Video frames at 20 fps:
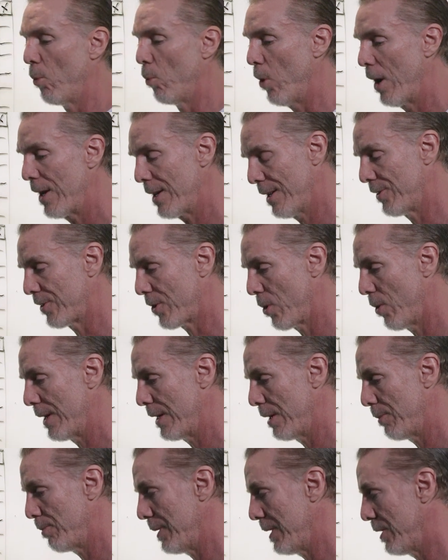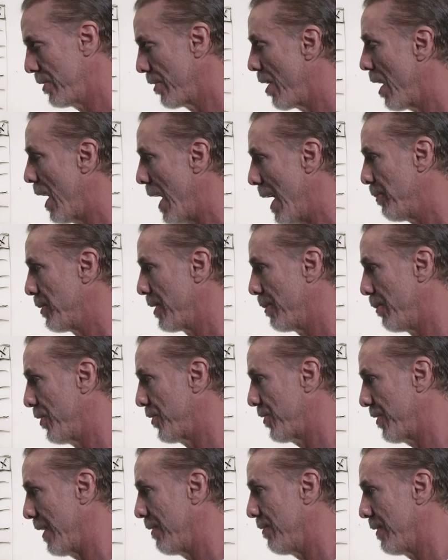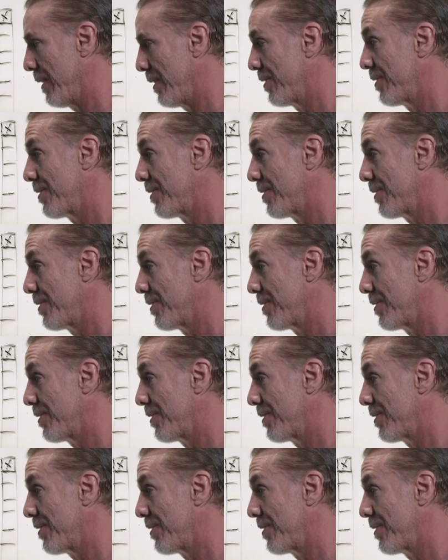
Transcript: what is going to be your optimal saving